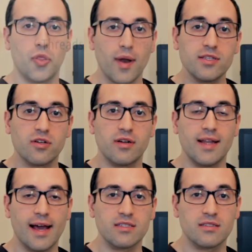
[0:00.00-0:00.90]
Threads are
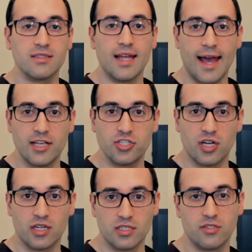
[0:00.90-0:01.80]
an excellent
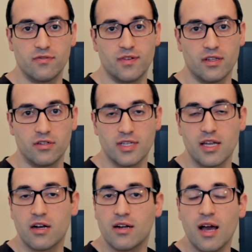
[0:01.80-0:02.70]
adjunct to fillers
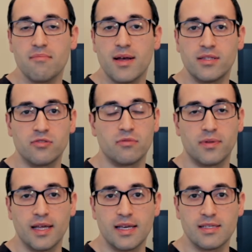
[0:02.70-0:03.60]
and are not meant to
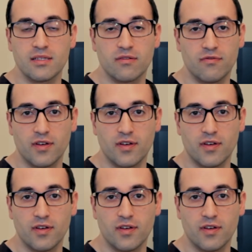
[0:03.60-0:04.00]
replace